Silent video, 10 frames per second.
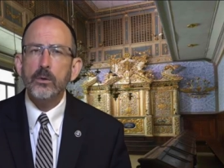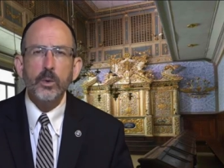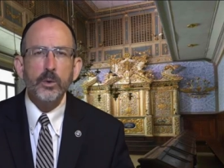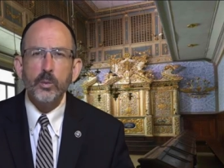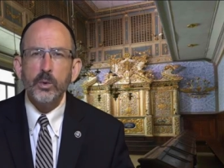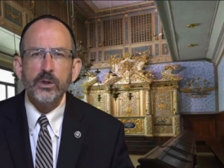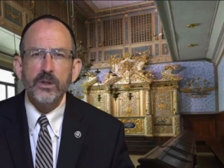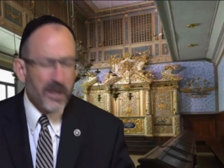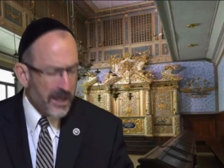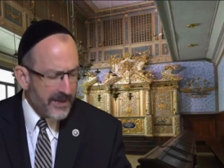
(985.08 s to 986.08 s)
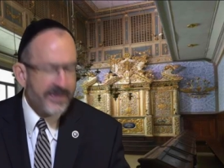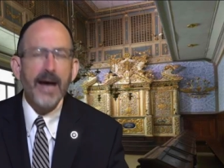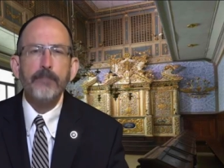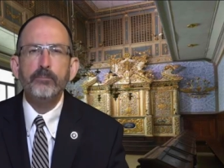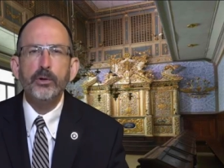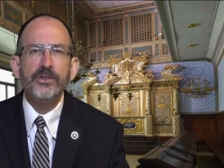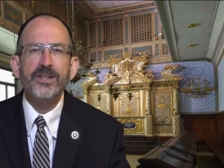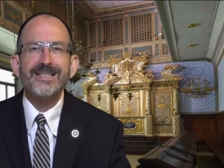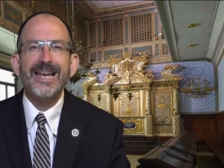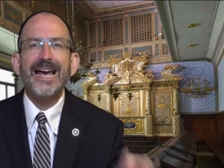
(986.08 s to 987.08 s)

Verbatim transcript: would, would not put this